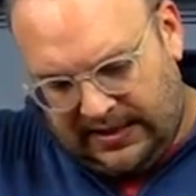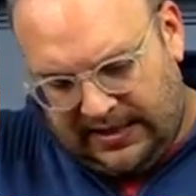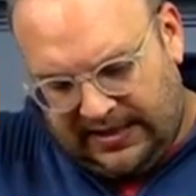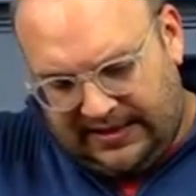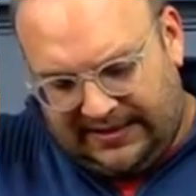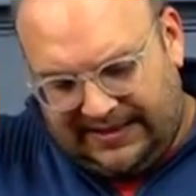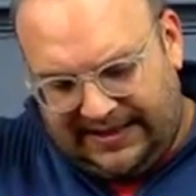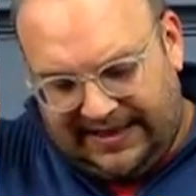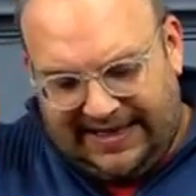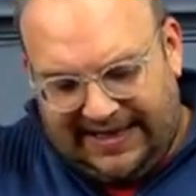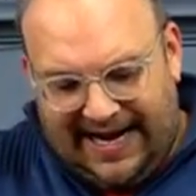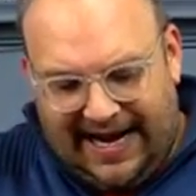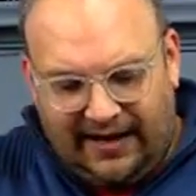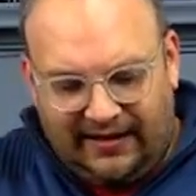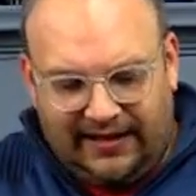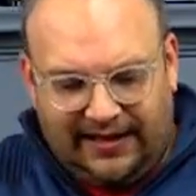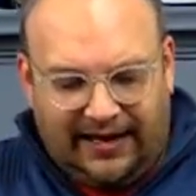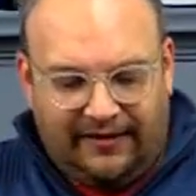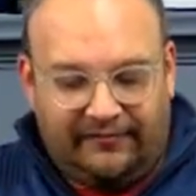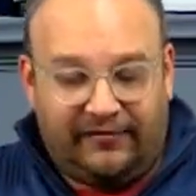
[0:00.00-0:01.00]
See, now
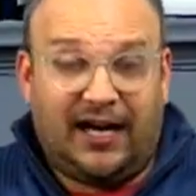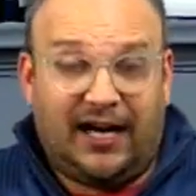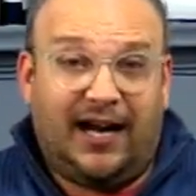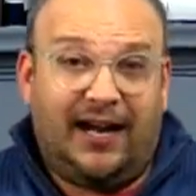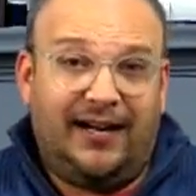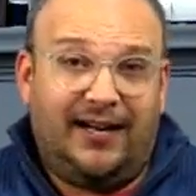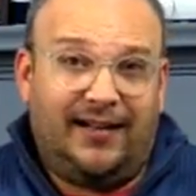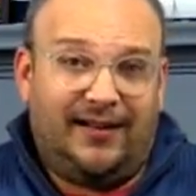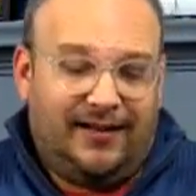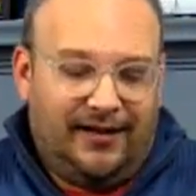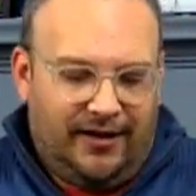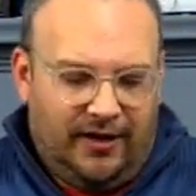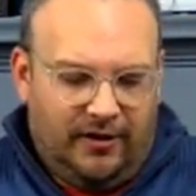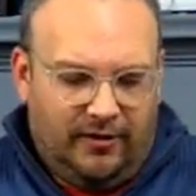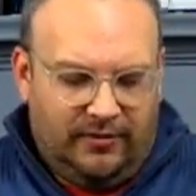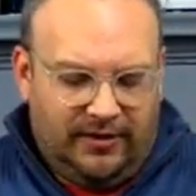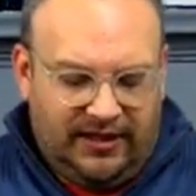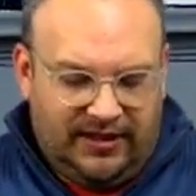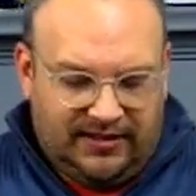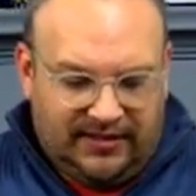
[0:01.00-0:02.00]
that I've cut it though,
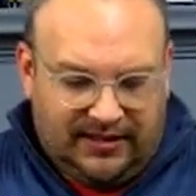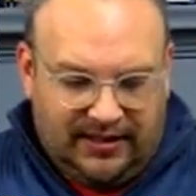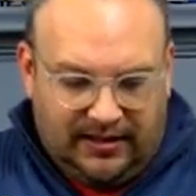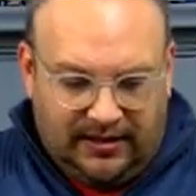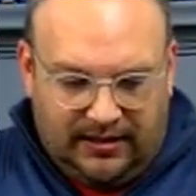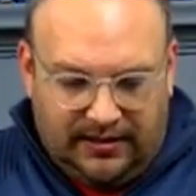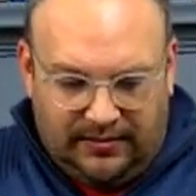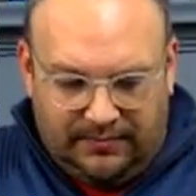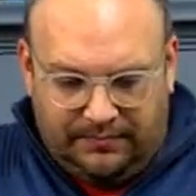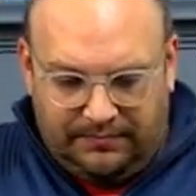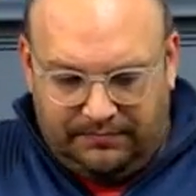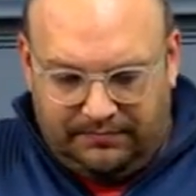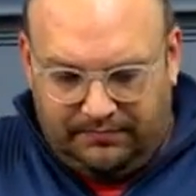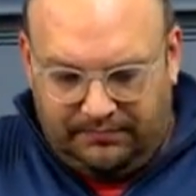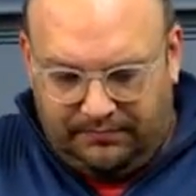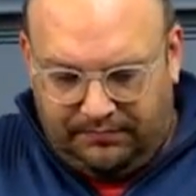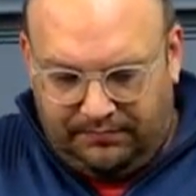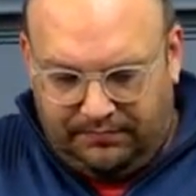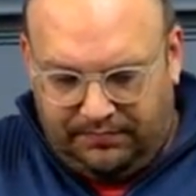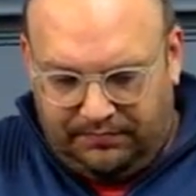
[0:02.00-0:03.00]
it's gonna
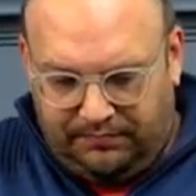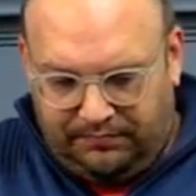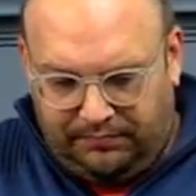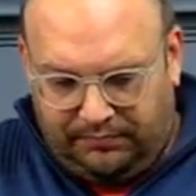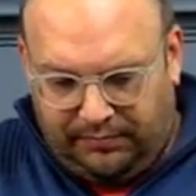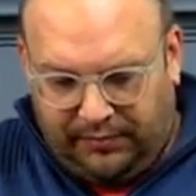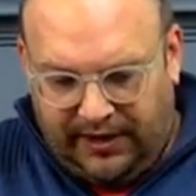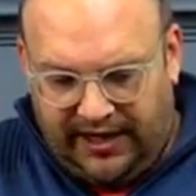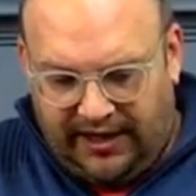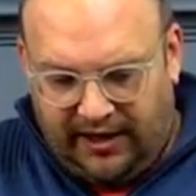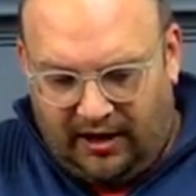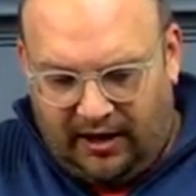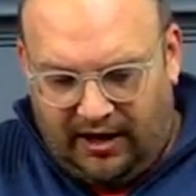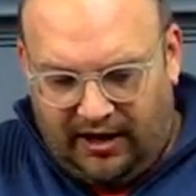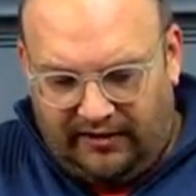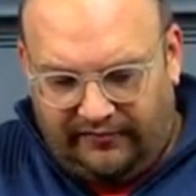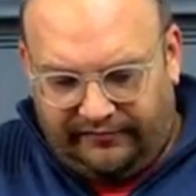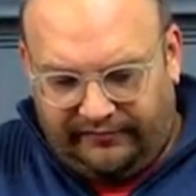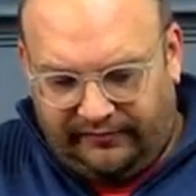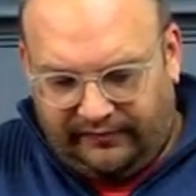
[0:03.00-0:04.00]
break
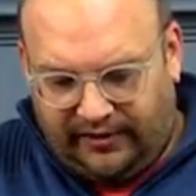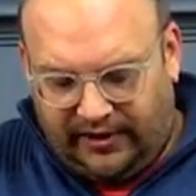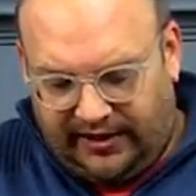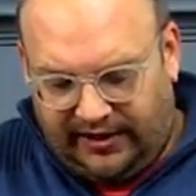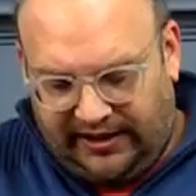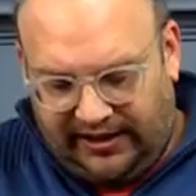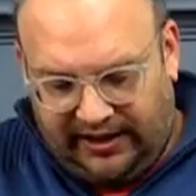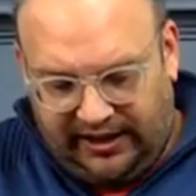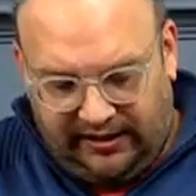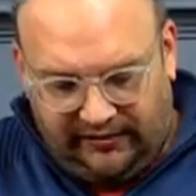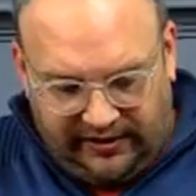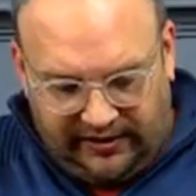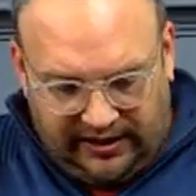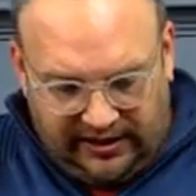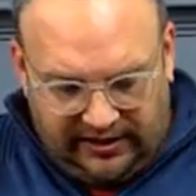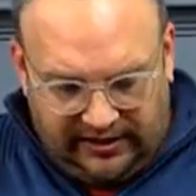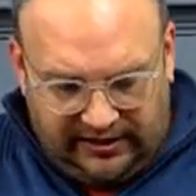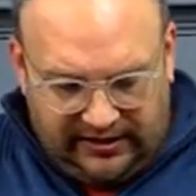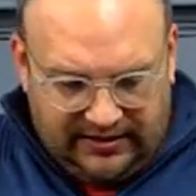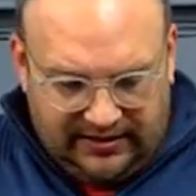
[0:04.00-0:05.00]
off
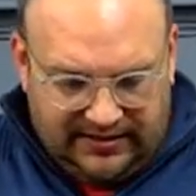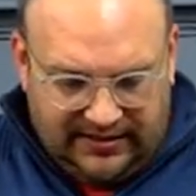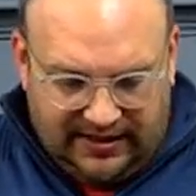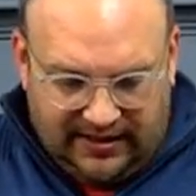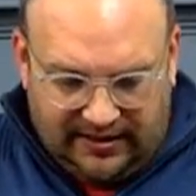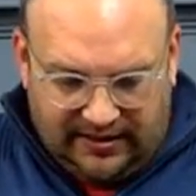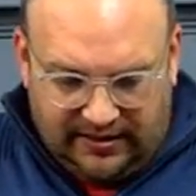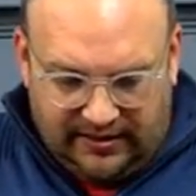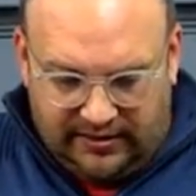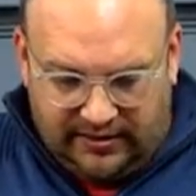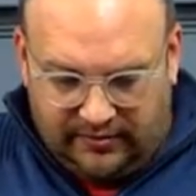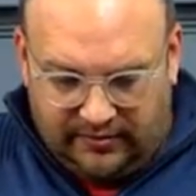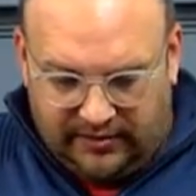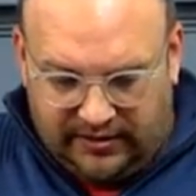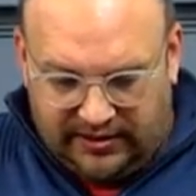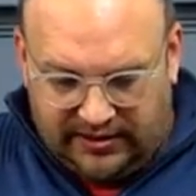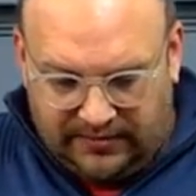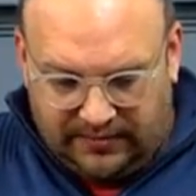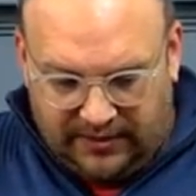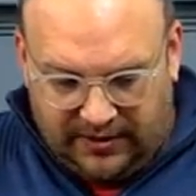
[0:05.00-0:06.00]
uneven and it's not gonna do what it's
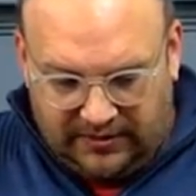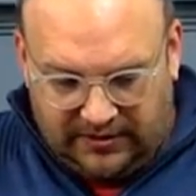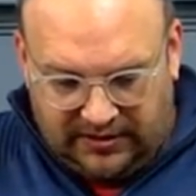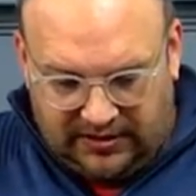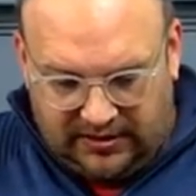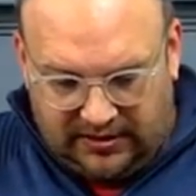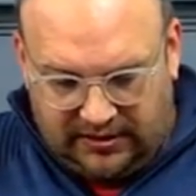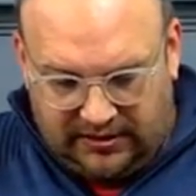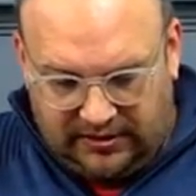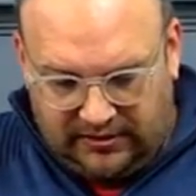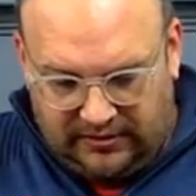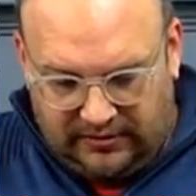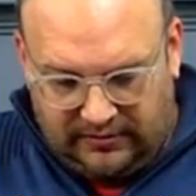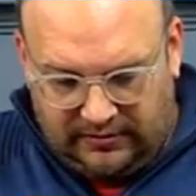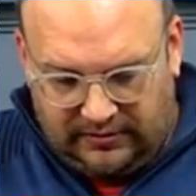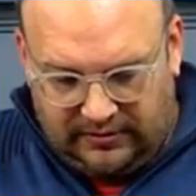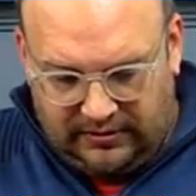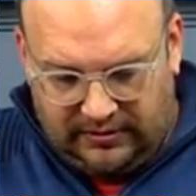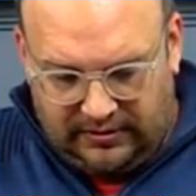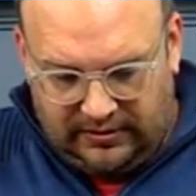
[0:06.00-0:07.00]
supposed to do.
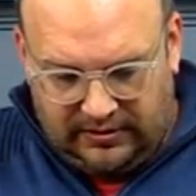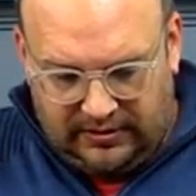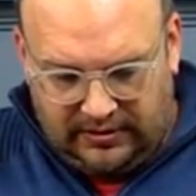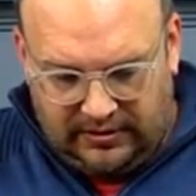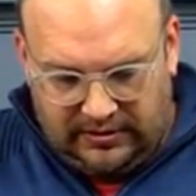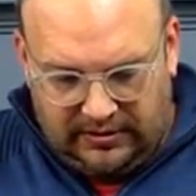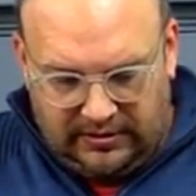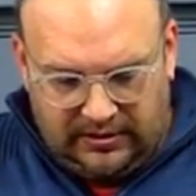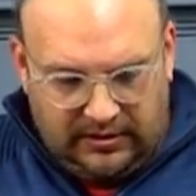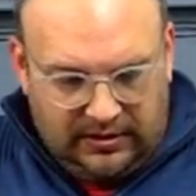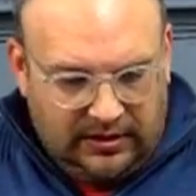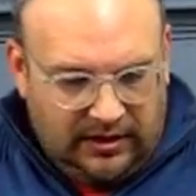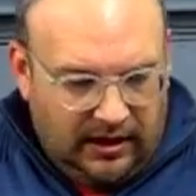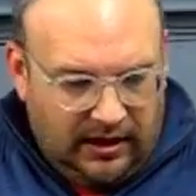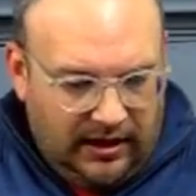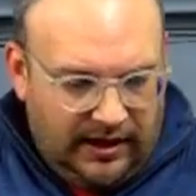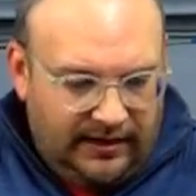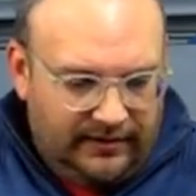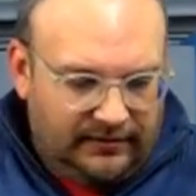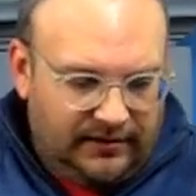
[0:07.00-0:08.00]
All
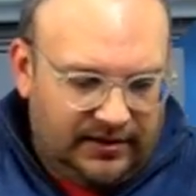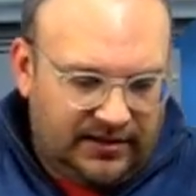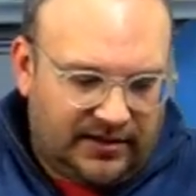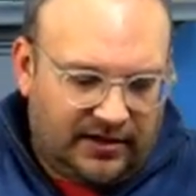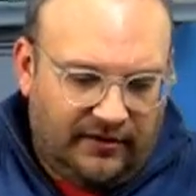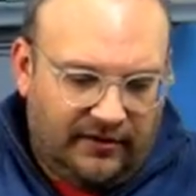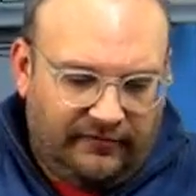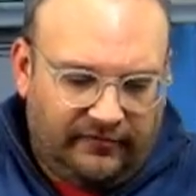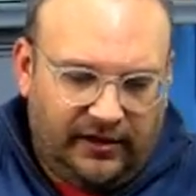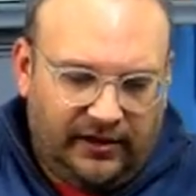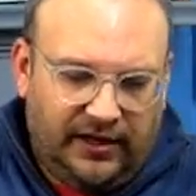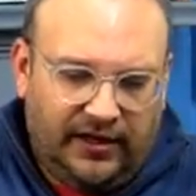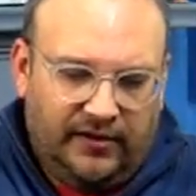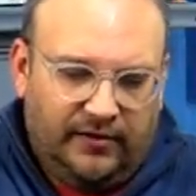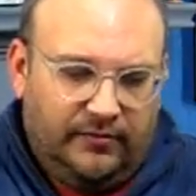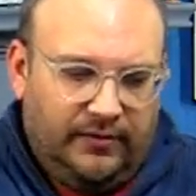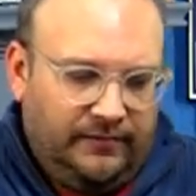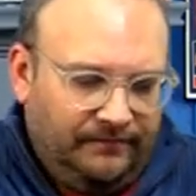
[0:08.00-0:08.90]
right, let's go for another one.